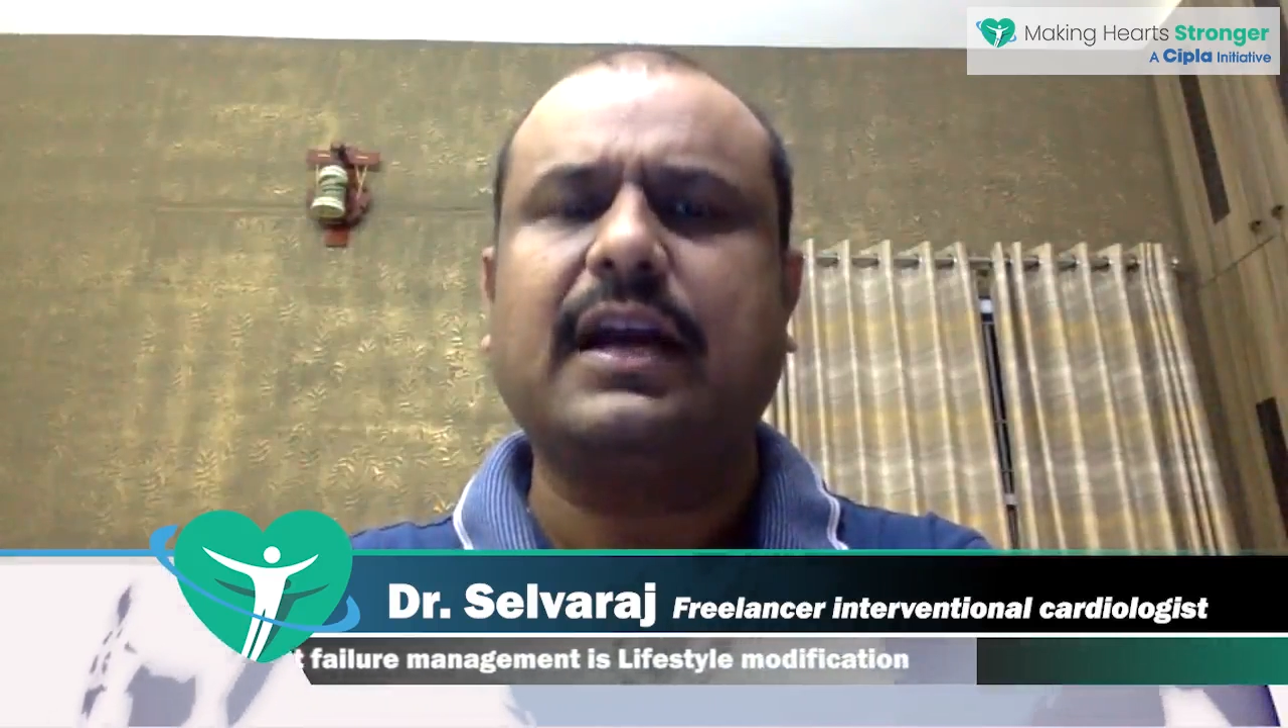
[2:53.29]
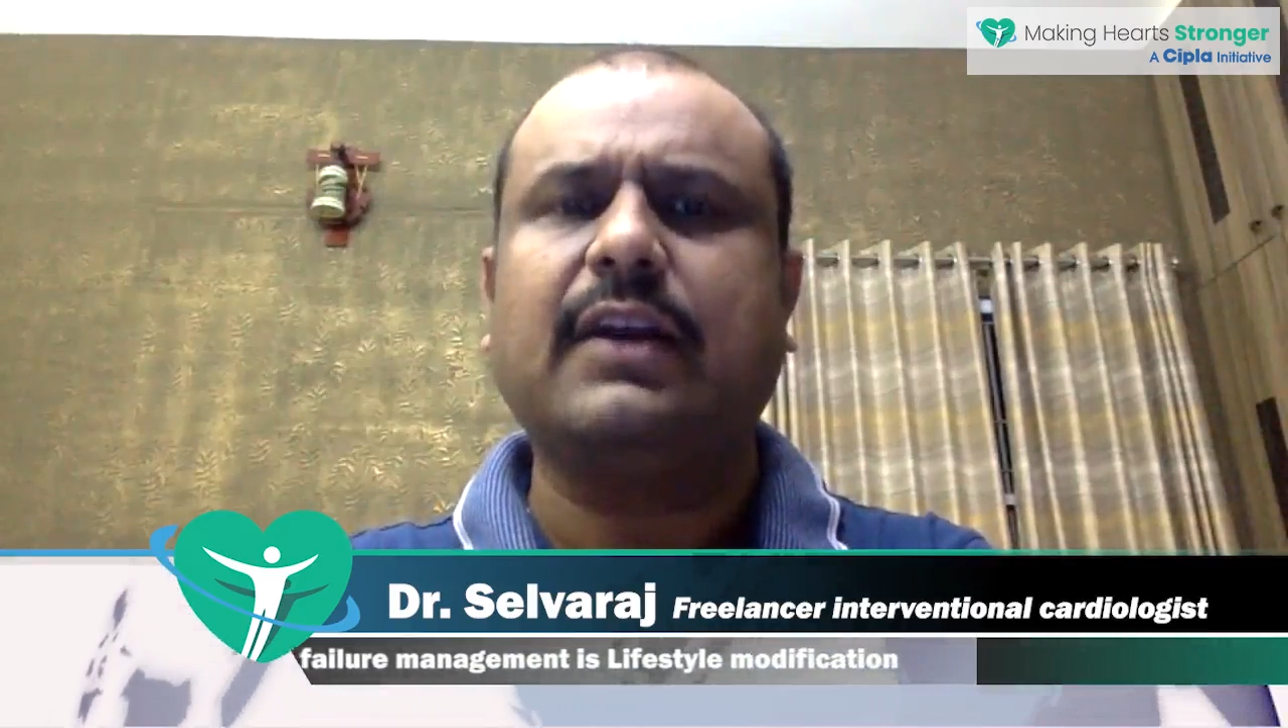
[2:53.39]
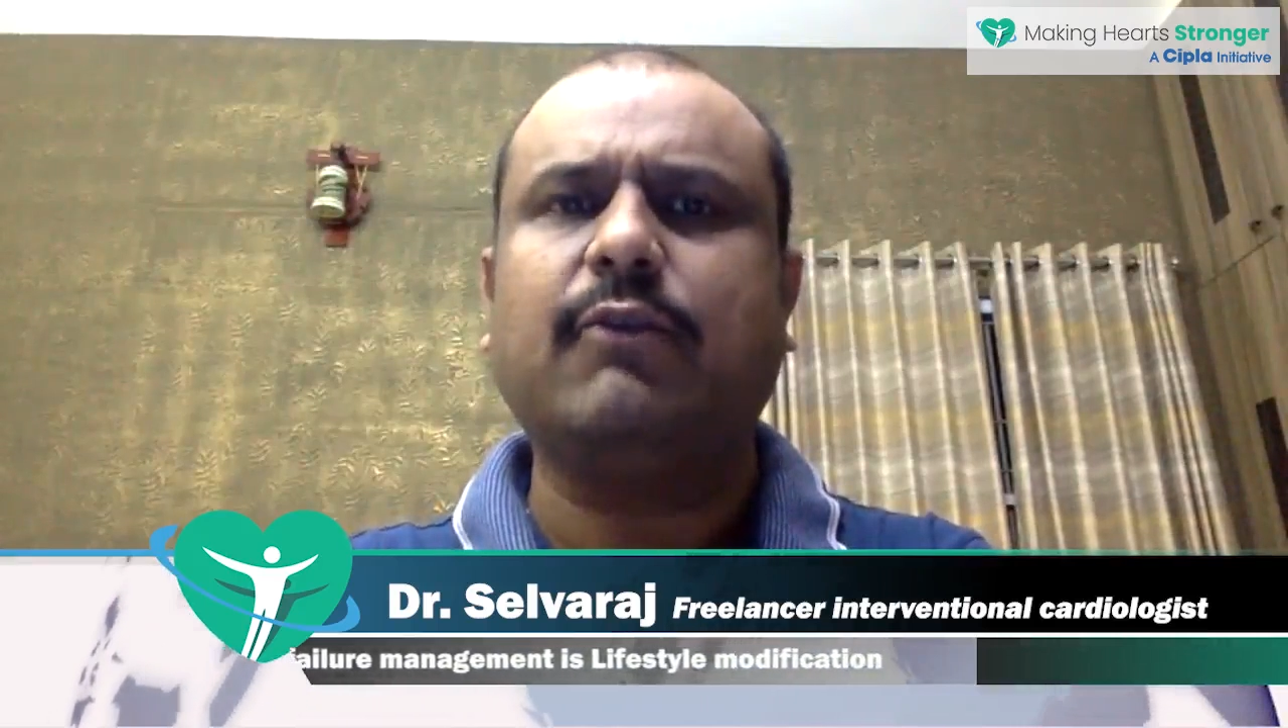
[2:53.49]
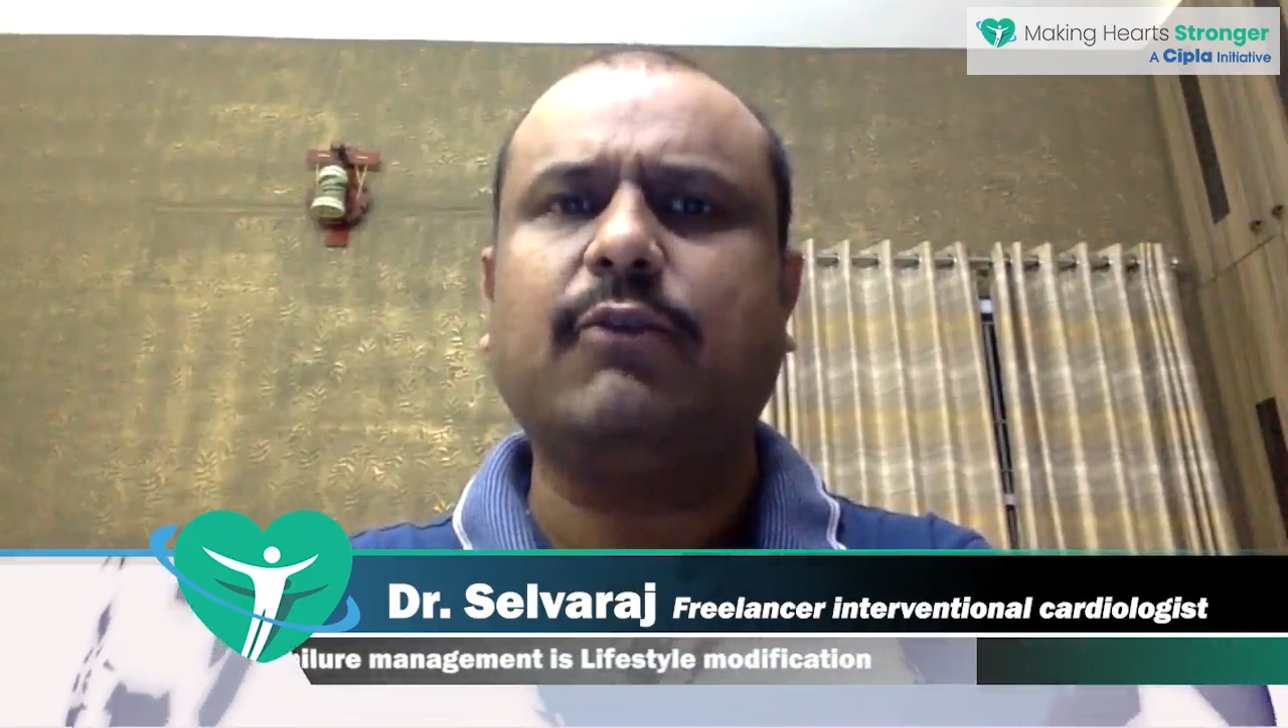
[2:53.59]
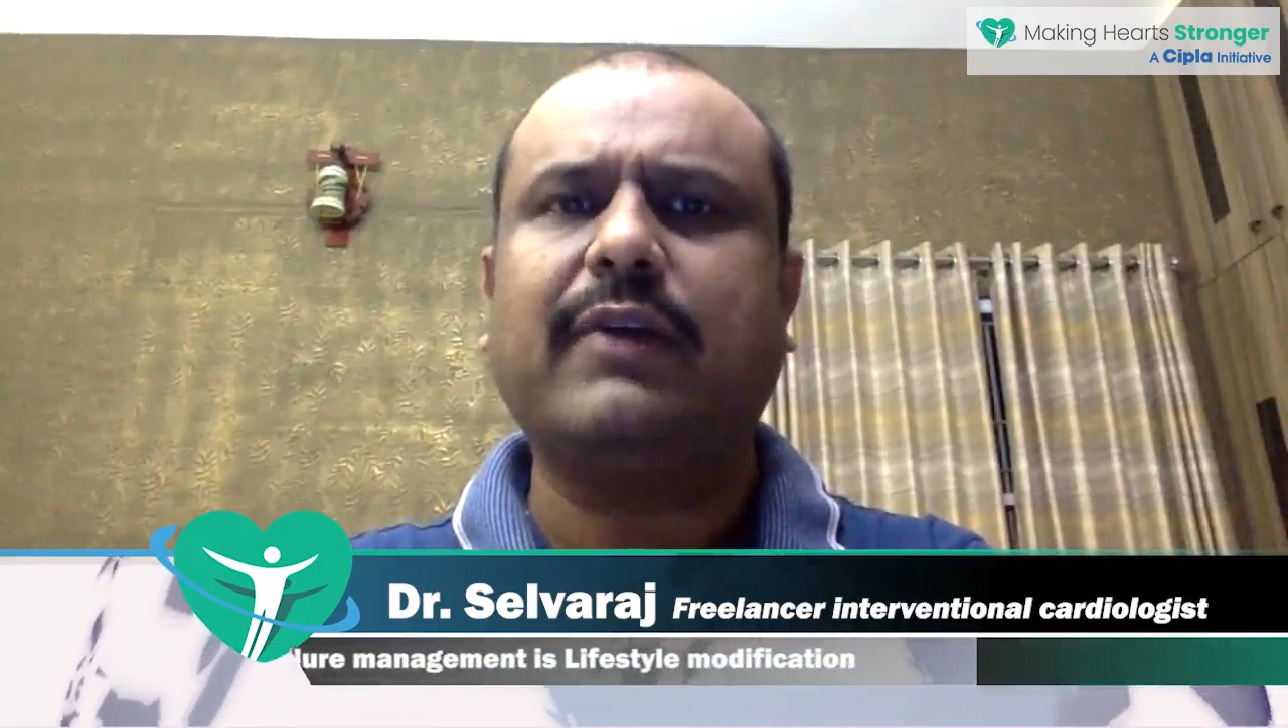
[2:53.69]

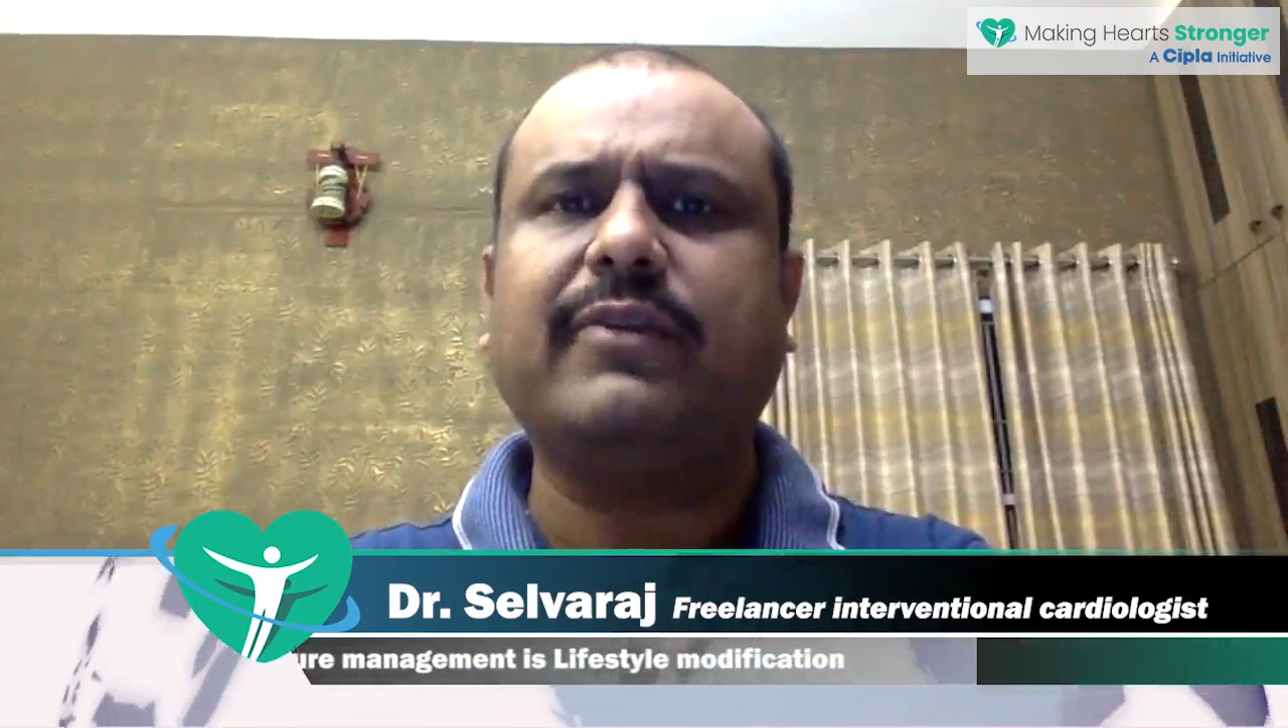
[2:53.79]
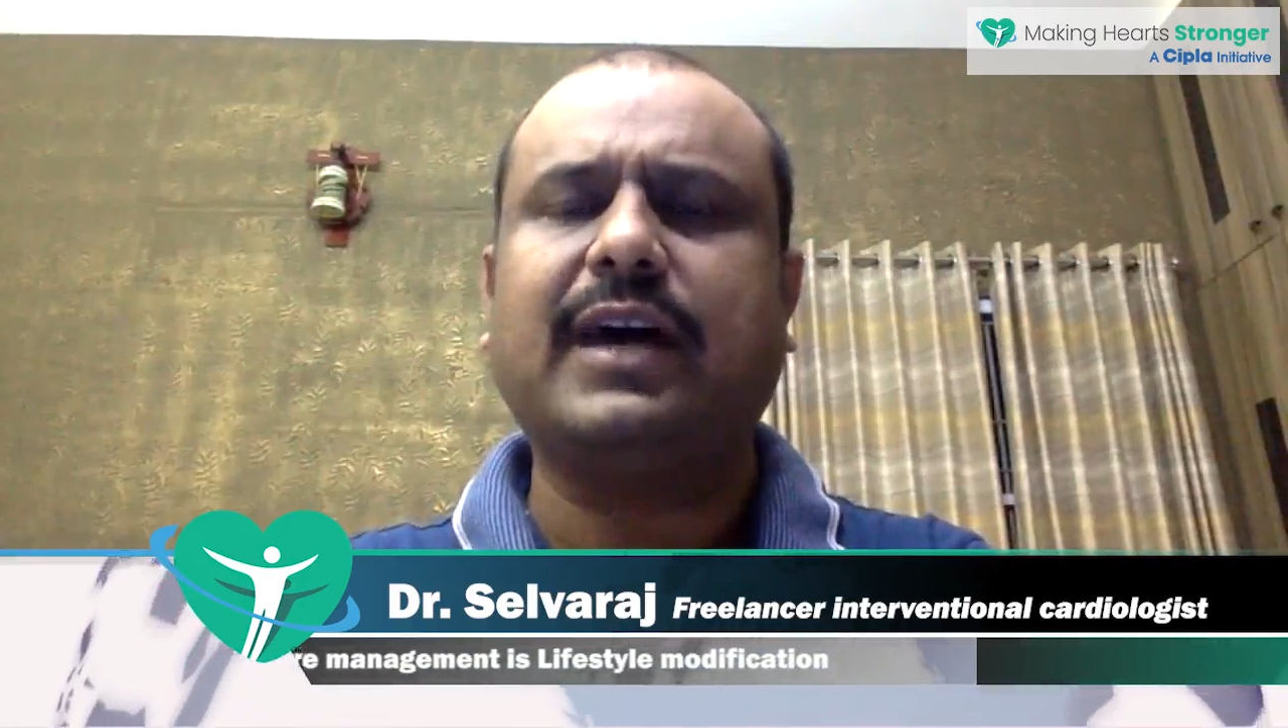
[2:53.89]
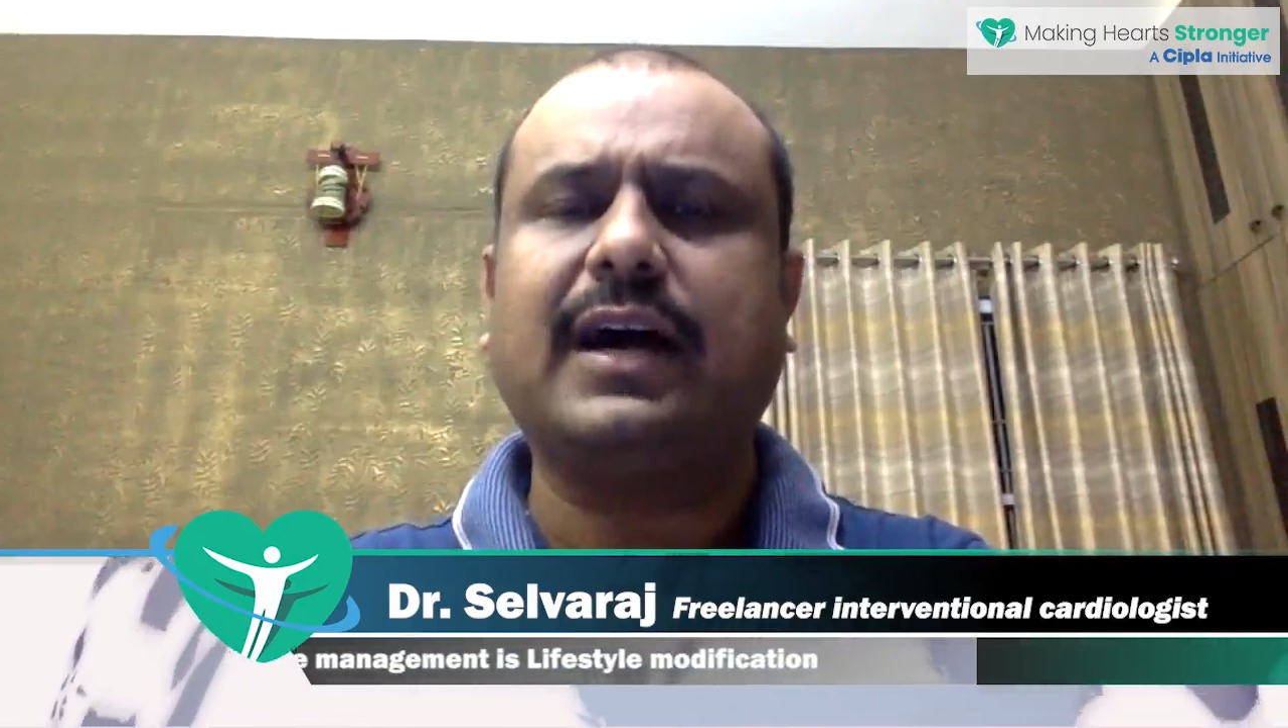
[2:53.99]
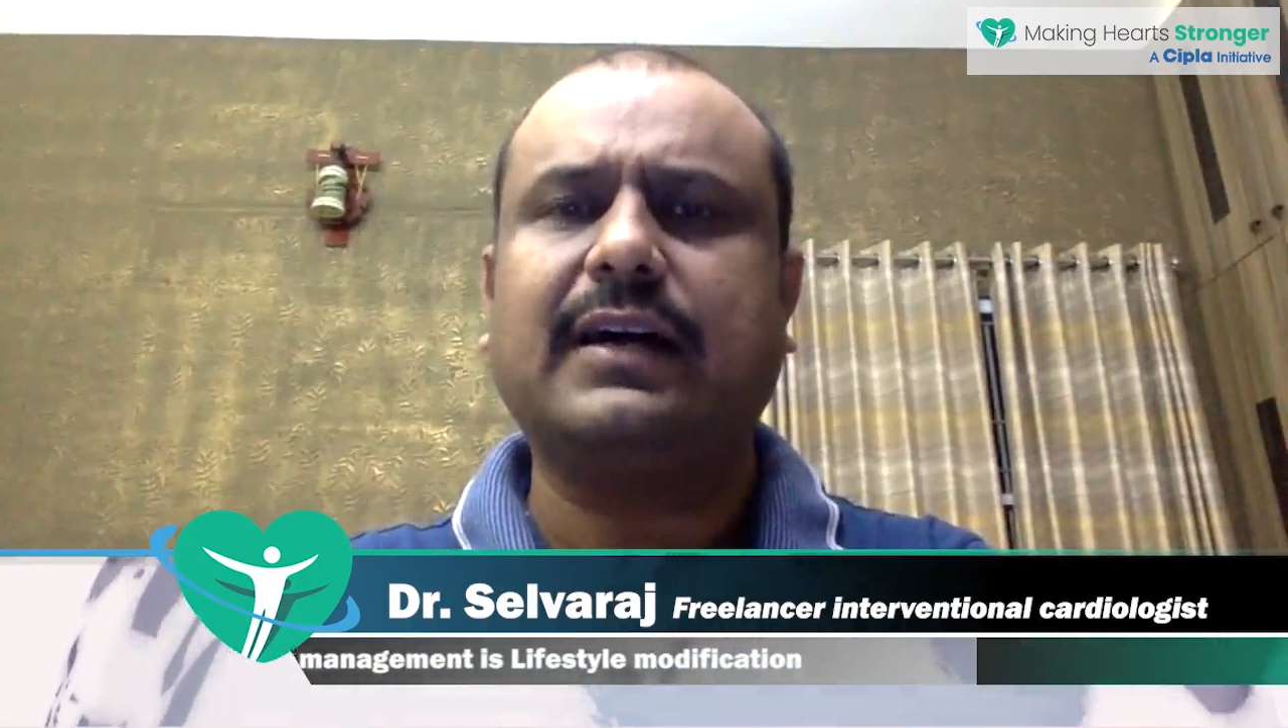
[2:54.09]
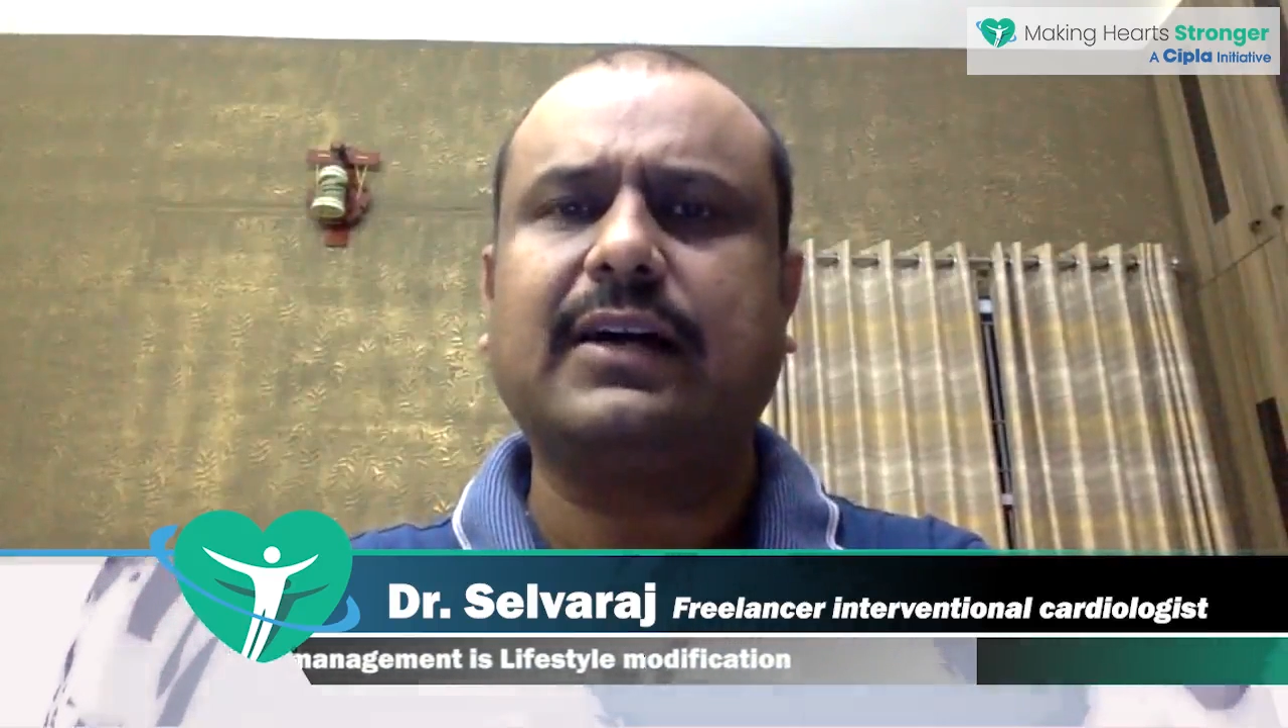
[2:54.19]
and if you have a